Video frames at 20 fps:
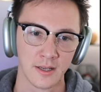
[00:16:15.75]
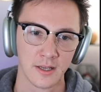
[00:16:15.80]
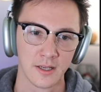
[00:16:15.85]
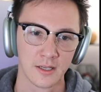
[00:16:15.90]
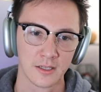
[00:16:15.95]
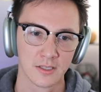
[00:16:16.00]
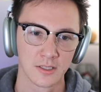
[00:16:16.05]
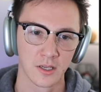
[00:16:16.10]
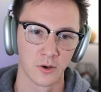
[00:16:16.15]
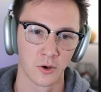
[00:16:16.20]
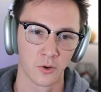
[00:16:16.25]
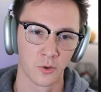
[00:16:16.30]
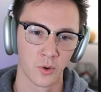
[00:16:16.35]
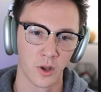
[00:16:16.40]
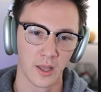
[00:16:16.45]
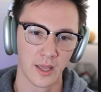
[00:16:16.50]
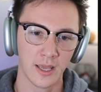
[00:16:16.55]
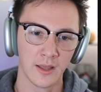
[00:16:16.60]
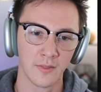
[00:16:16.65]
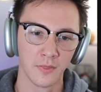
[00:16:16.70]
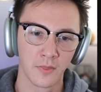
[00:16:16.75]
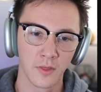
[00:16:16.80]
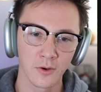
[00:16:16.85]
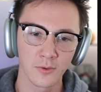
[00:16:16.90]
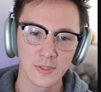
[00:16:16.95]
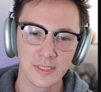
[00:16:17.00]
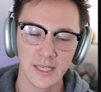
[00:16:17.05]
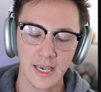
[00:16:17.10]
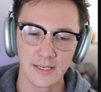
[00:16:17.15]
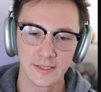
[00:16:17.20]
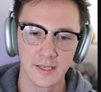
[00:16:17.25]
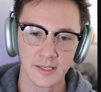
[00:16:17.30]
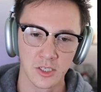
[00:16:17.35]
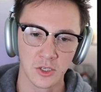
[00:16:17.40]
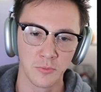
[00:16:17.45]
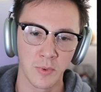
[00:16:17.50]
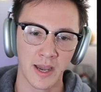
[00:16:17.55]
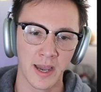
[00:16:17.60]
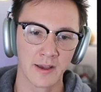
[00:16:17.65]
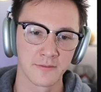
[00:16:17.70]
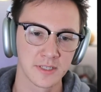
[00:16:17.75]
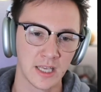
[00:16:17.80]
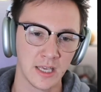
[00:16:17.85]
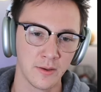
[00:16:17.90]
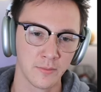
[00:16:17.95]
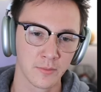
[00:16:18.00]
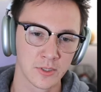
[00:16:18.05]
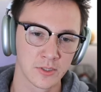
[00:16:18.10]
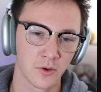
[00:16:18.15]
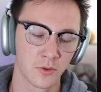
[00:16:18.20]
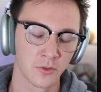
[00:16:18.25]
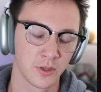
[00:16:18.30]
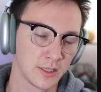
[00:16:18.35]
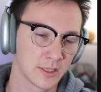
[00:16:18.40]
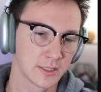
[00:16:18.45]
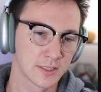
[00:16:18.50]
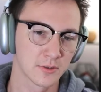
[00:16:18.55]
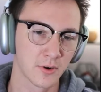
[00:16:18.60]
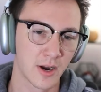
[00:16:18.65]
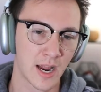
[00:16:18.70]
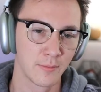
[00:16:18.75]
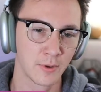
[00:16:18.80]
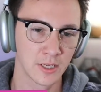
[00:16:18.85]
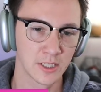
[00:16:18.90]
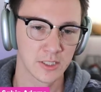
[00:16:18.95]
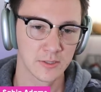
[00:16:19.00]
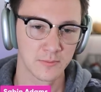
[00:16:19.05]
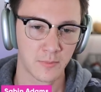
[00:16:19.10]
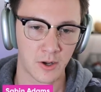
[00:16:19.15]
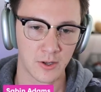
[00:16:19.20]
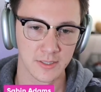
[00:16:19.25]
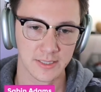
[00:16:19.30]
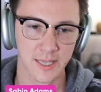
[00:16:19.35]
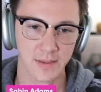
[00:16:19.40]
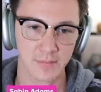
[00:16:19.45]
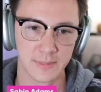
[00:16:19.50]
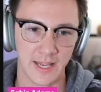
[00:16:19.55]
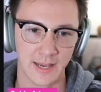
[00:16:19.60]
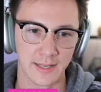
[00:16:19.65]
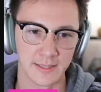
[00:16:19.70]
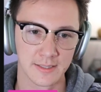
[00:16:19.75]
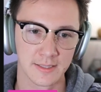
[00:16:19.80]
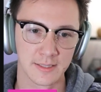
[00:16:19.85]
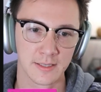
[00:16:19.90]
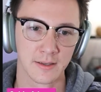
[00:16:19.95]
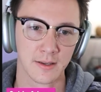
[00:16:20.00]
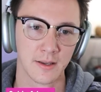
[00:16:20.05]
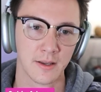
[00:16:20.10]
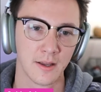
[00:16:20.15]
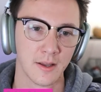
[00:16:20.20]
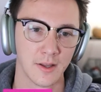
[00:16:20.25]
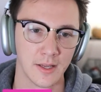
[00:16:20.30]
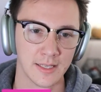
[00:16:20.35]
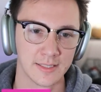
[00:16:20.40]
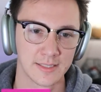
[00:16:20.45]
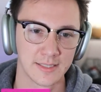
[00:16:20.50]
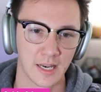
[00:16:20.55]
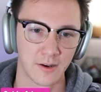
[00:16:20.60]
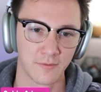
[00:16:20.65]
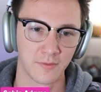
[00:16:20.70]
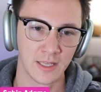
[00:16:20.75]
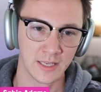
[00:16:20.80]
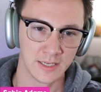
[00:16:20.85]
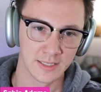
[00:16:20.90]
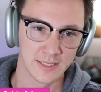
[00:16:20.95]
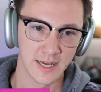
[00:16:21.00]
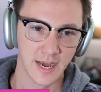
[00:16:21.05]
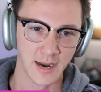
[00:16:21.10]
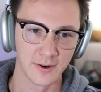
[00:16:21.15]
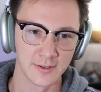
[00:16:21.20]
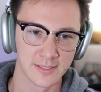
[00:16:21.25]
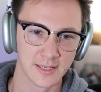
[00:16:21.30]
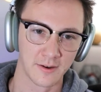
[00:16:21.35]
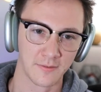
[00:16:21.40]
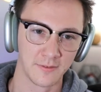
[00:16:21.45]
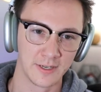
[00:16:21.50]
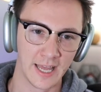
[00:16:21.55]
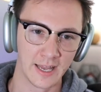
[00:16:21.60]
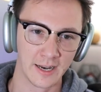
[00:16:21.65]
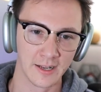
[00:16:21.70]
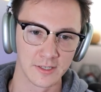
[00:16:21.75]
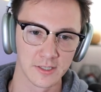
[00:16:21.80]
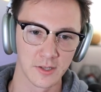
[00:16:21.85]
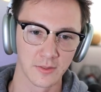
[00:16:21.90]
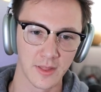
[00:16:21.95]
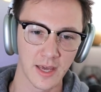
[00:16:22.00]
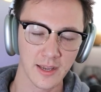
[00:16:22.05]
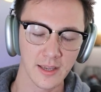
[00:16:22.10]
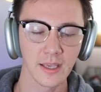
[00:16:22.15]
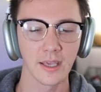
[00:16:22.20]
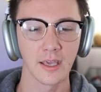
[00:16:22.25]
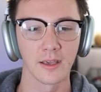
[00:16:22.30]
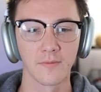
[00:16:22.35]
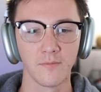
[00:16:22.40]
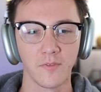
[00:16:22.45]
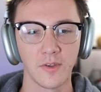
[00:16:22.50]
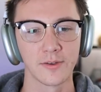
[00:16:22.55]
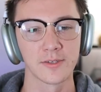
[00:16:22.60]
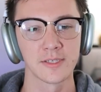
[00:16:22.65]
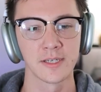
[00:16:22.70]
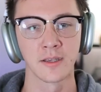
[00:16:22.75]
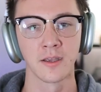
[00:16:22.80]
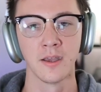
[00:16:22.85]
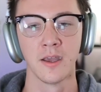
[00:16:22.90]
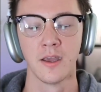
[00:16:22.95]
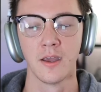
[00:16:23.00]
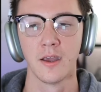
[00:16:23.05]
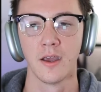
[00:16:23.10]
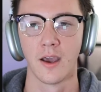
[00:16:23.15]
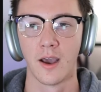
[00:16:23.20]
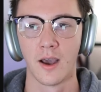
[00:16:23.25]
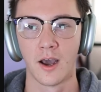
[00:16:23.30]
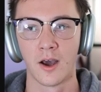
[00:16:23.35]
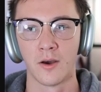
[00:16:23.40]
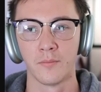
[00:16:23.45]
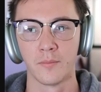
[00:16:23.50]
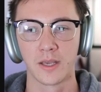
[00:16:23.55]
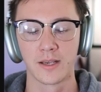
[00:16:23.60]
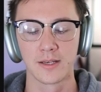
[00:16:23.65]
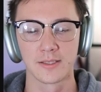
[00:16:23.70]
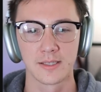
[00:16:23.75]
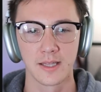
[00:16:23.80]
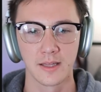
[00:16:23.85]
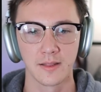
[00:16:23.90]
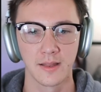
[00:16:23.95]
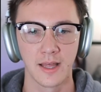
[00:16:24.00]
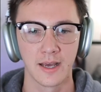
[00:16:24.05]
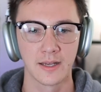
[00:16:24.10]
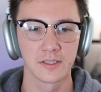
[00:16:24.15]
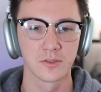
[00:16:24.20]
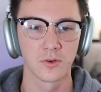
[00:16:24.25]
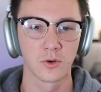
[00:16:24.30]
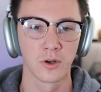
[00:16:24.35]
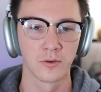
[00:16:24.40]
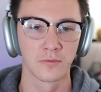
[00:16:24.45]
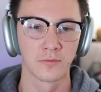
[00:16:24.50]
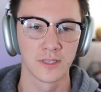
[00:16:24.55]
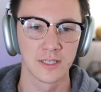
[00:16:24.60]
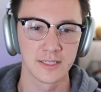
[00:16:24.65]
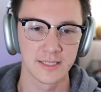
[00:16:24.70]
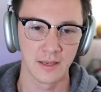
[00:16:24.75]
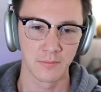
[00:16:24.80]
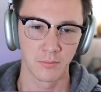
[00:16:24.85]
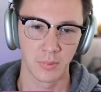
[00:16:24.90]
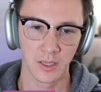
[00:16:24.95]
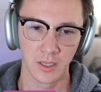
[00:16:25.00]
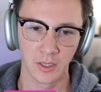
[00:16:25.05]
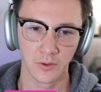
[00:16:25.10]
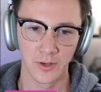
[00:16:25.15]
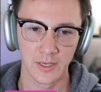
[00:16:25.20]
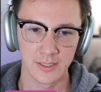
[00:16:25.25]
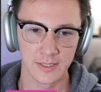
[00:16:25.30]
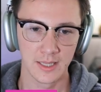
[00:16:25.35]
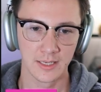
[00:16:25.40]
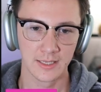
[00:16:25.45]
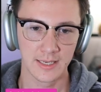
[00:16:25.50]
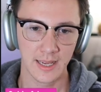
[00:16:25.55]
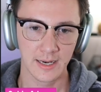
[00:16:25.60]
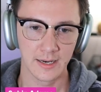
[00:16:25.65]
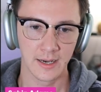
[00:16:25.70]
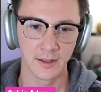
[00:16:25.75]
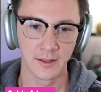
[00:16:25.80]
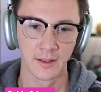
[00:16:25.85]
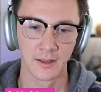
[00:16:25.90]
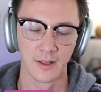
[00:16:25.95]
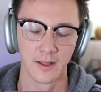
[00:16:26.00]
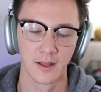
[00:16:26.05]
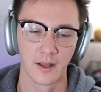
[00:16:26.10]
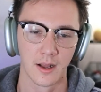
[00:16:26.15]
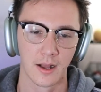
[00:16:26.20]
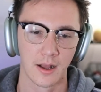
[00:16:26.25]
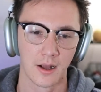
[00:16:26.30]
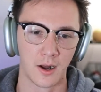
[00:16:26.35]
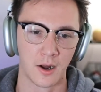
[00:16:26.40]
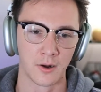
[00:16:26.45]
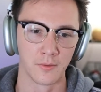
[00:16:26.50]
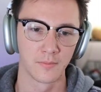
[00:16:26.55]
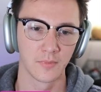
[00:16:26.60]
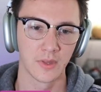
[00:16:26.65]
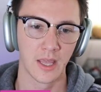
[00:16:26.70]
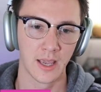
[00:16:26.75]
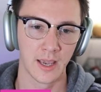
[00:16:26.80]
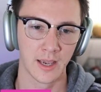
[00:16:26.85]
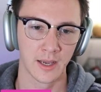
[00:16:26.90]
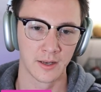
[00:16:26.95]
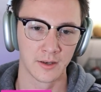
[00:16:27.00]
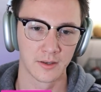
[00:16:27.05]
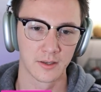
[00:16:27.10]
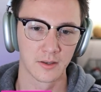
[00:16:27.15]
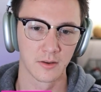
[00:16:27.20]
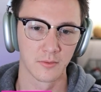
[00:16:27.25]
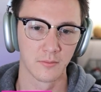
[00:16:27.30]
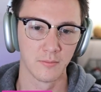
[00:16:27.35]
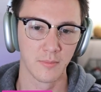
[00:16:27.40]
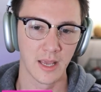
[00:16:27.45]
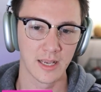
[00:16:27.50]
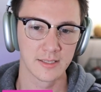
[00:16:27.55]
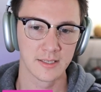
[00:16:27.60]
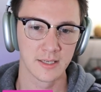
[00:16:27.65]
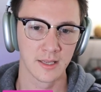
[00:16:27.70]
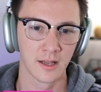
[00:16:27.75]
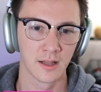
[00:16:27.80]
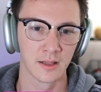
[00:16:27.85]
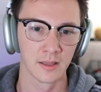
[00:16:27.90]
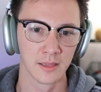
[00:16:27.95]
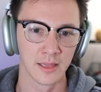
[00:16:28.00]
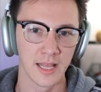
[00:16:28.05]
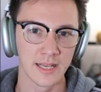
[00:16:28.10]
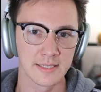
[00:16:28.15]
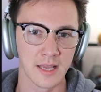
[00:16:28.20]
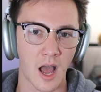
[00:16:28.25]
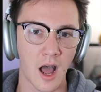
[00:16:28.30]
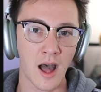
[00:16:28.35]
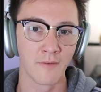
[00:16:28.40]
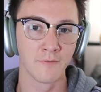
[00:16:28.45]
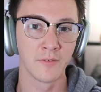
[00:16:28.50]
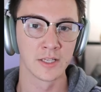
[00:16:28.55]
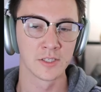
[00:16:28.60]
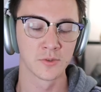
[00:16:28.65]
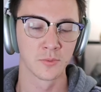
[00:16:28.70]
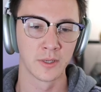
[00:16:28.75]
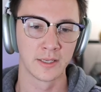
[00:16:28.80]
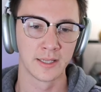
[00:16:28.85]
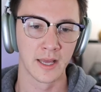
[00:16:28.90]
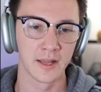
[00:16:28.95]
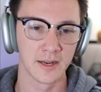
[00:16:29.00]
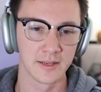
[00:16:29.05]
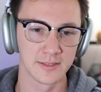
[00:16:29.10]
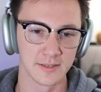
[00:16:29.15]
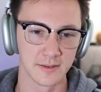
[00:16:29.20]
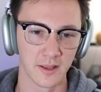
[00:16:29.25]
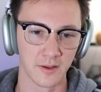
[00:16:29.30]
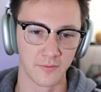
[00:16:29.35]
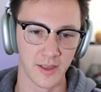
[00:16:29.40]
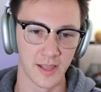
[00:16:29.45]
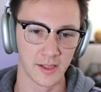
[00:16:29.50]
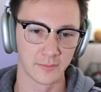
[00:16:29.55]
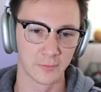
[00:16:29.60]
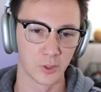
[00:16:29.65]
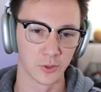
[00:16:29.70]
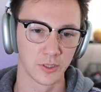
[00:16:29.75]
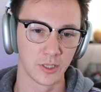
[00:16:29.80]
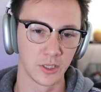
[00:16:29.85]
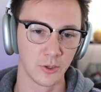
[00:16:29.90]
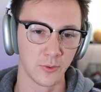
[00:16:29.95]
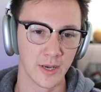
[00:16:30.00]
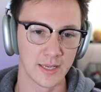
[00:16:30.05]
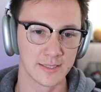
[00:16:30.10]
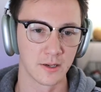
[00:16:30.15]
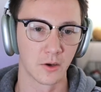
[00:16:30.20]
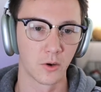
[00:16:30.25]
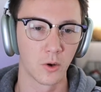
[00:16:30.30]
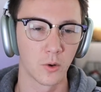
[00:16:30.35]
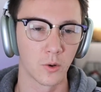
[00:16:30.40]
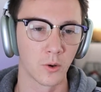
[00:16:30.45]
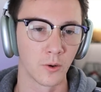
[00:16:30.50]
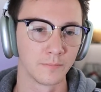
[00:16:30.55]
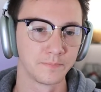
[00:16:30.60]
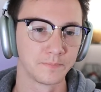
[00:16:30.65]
So in those cases, you might have schemas only describing small subsets instead of the entire set of data. So that can get confusing because then that sort of disambiguates the data and makes it less obvious what data is available to you as a whole.